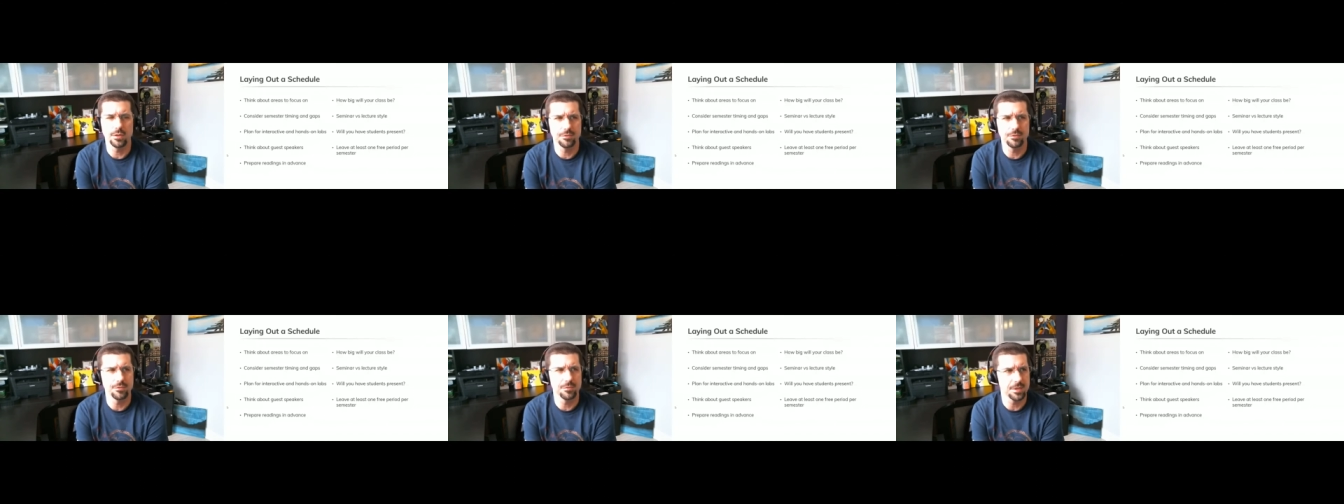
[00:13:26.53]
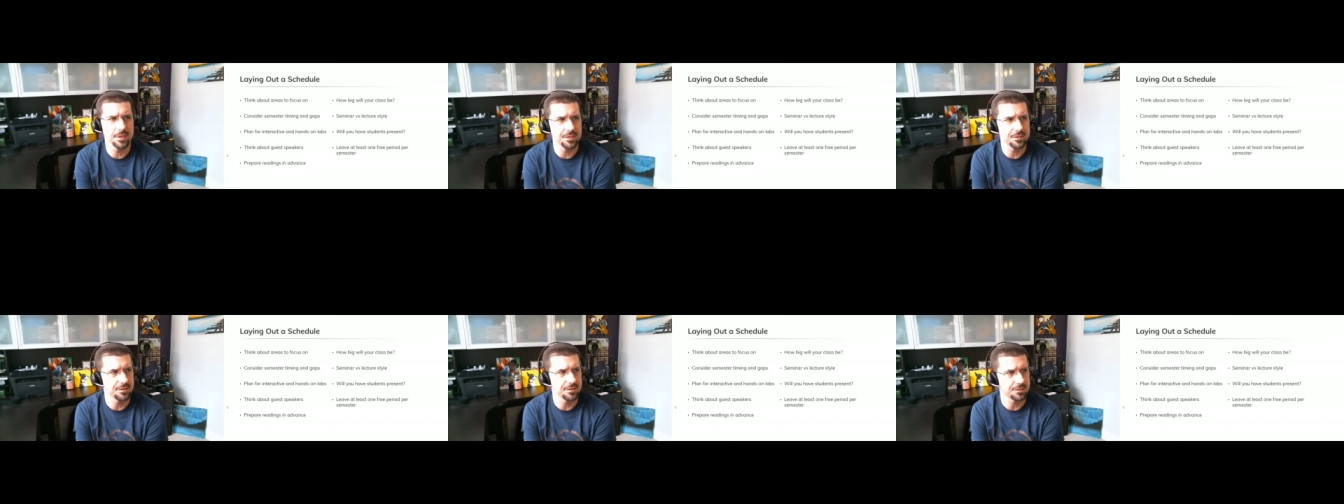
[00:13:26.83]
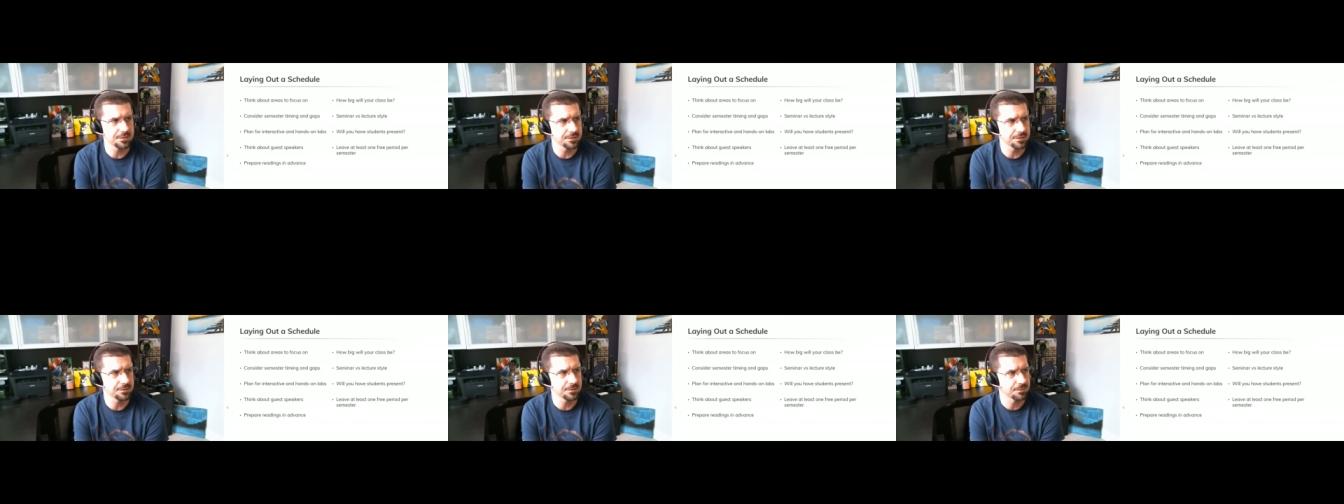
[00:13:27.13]
Information
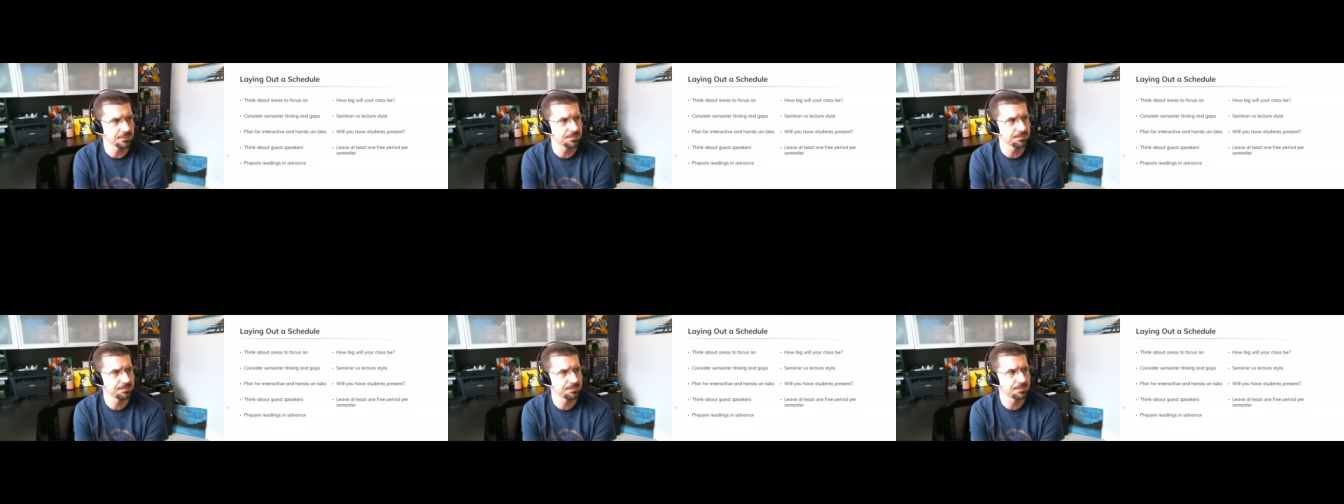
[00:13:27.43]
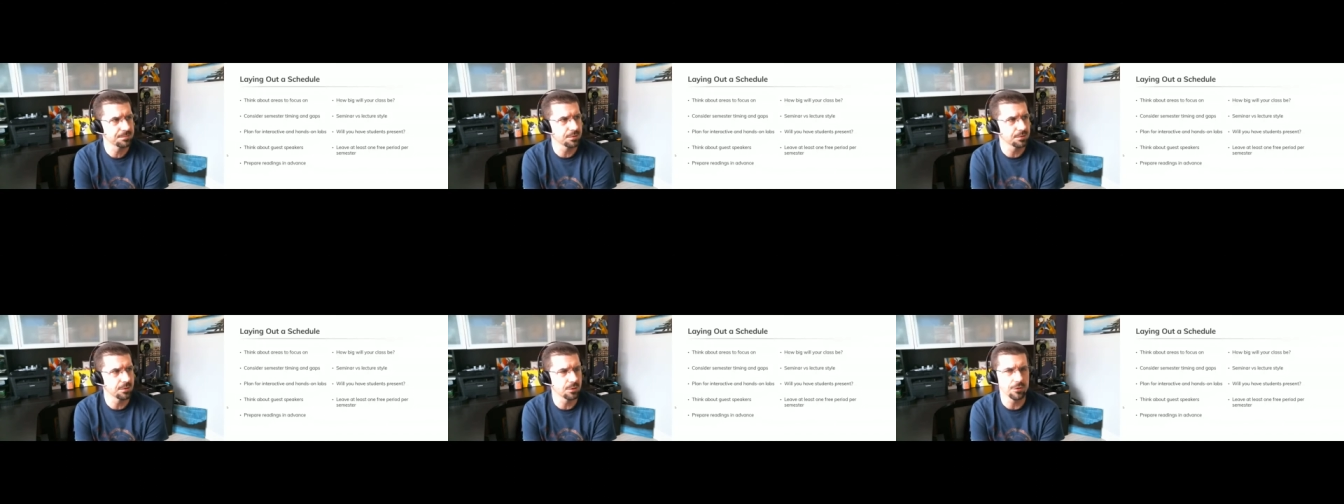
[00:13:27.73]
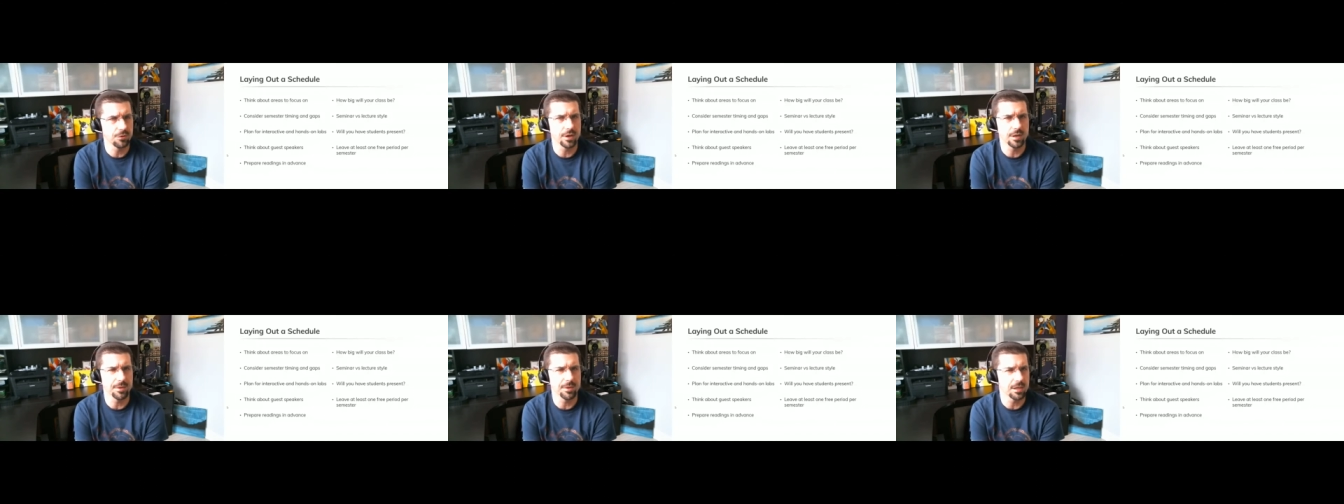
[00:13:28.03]
Systems
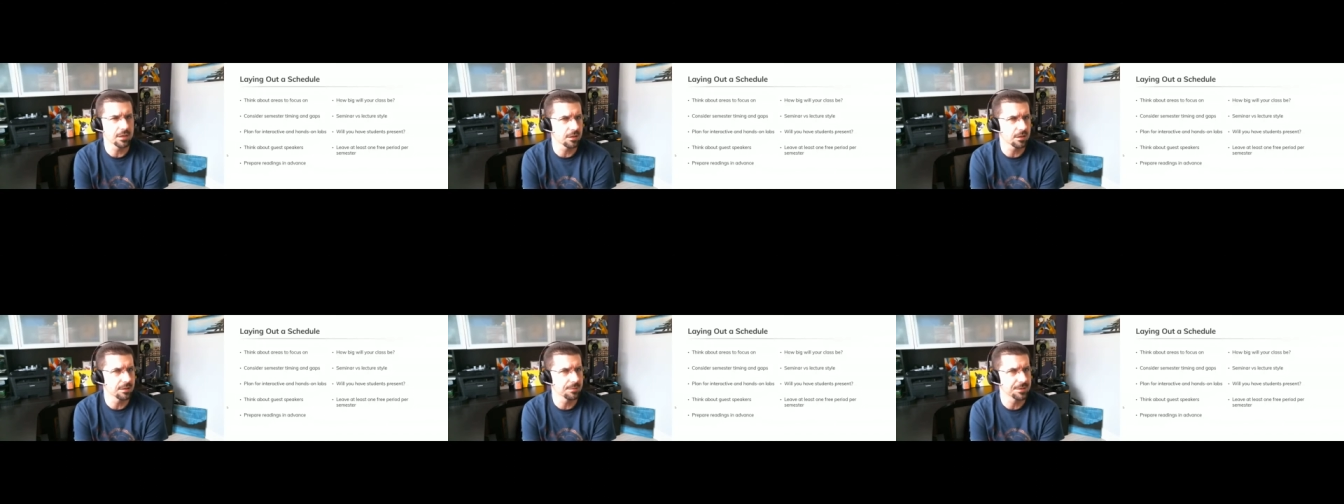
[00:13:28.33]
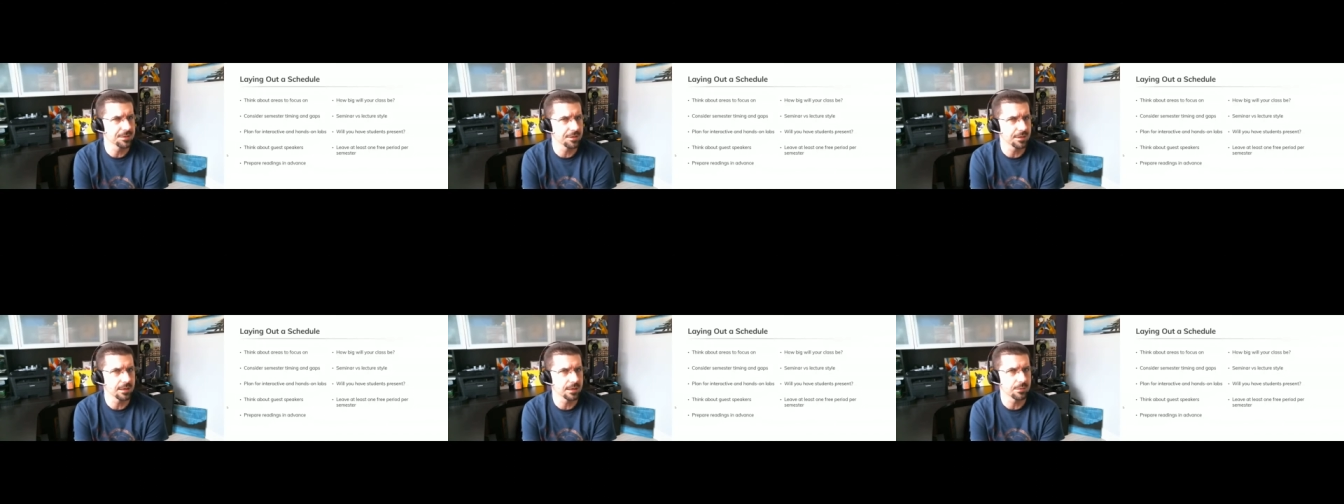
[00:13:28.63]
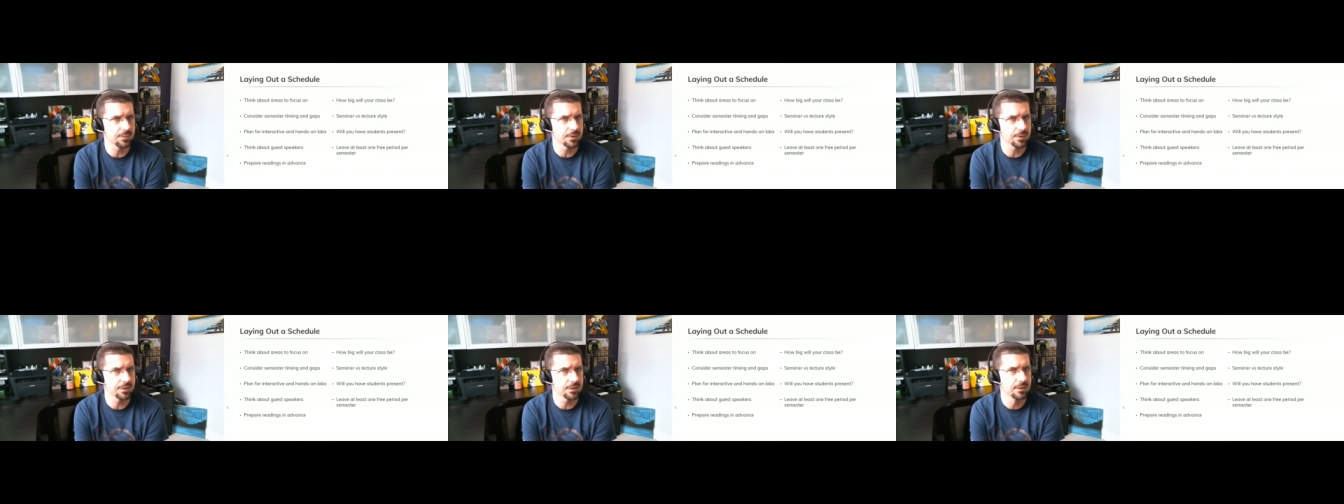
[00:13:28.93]
Programming Club to that one.